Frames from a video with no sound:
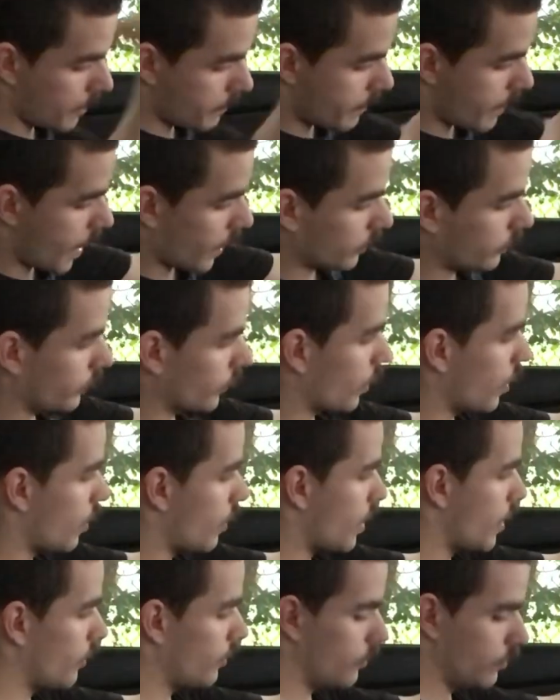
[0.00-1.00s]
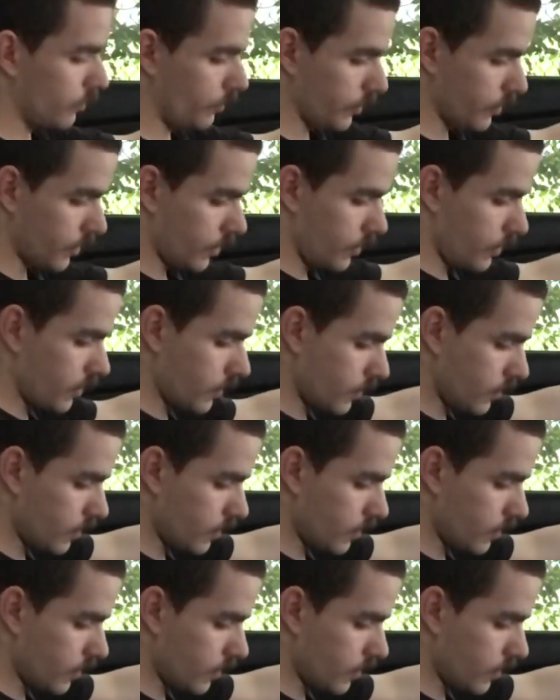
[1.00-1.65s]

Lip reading: backed the car out earlier.